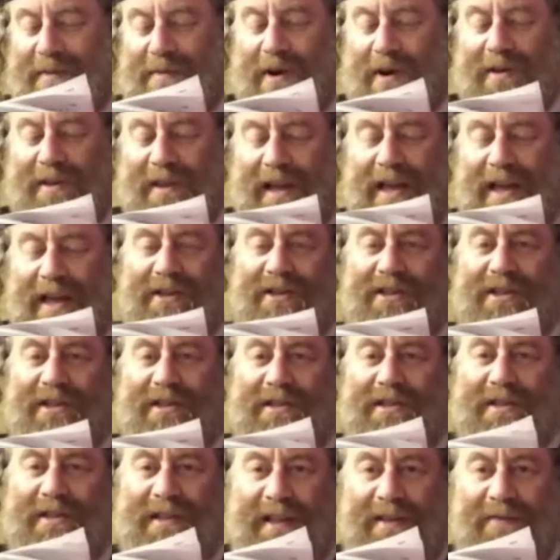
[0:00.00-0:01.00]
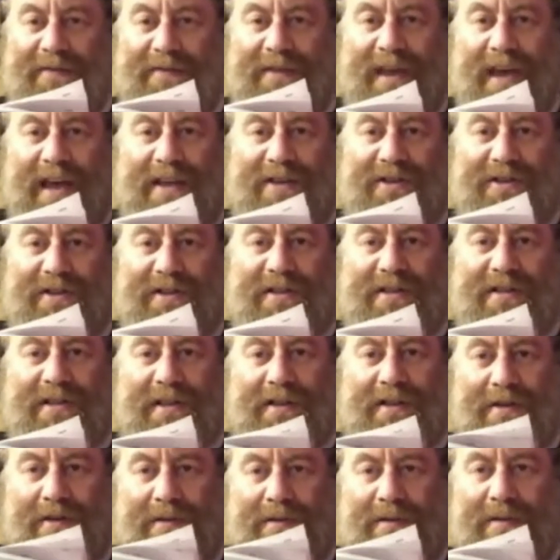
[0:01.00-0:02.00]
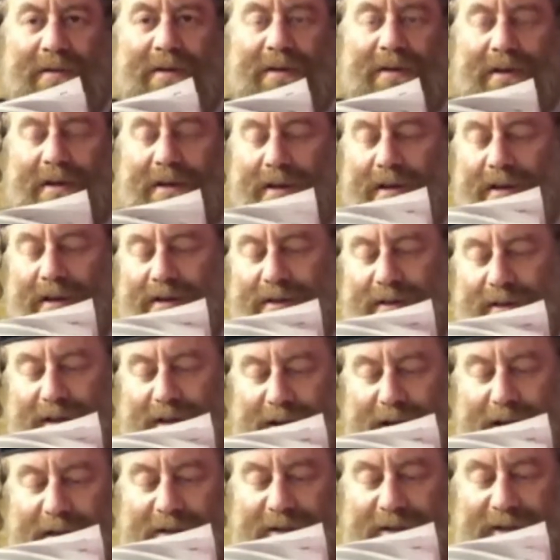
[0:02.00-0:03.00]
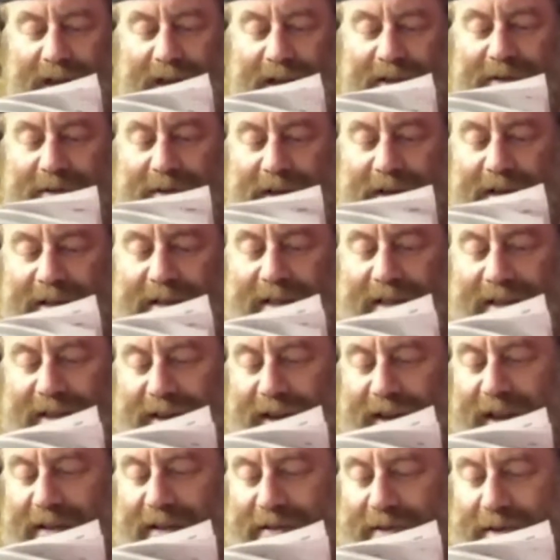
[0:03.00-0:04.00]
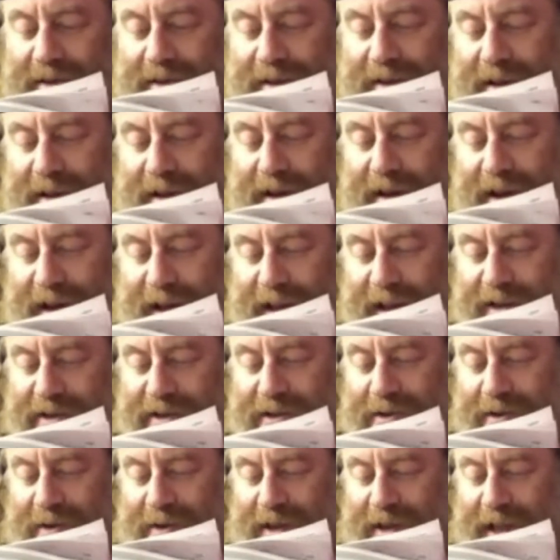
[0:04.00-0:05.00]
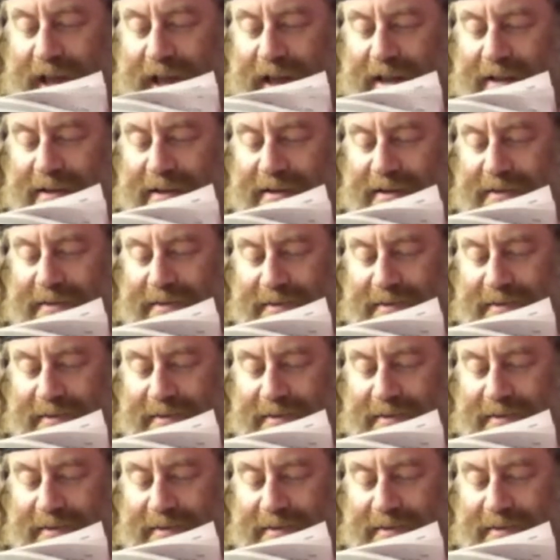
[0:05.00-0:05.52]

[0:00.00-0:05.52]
about angels, leave the angels alone. Try to concentrate on issue on hand.